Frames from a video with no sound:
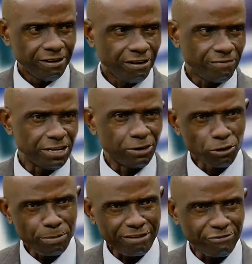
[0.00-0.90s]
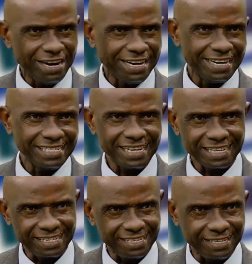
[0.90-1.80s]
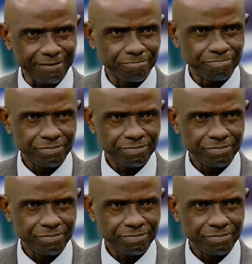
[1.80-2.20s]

of the global financial system